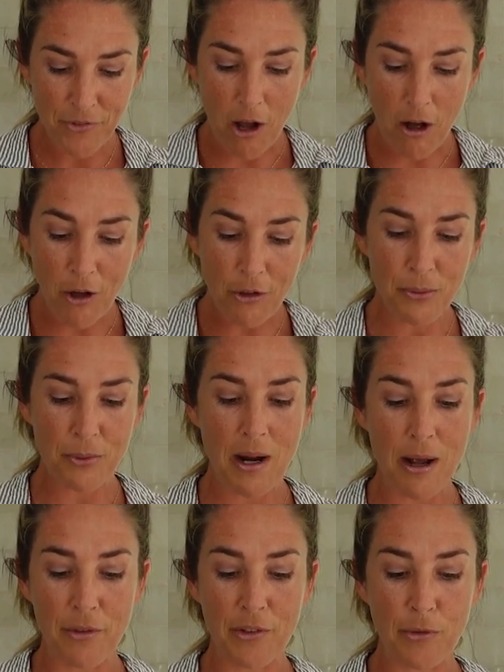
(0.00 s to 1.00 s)
all
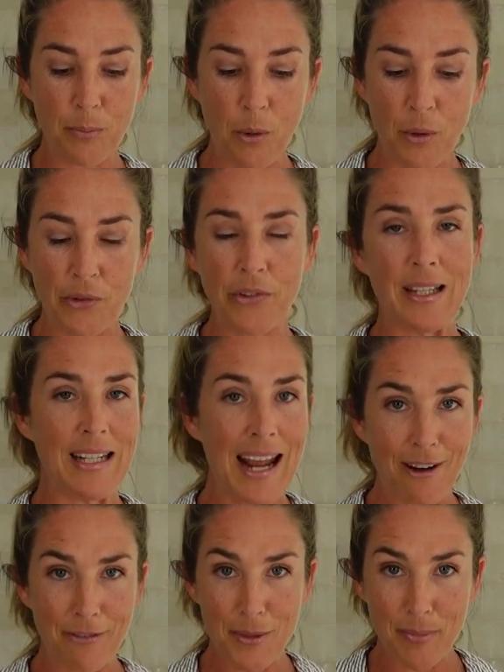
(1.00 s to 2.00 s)
throughout this bowl so that
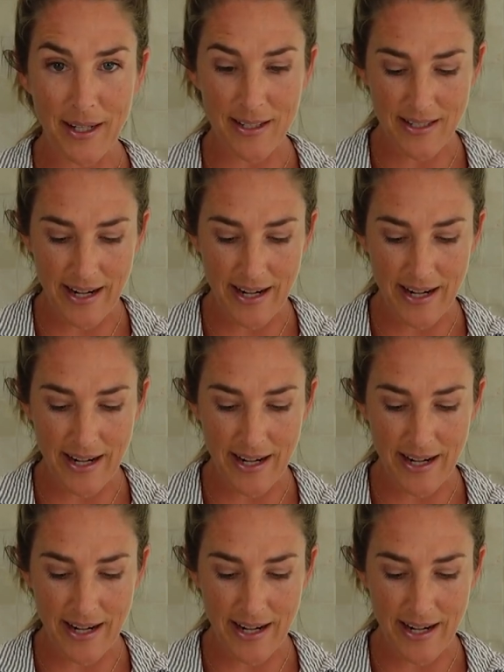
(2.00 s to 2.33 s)
every bite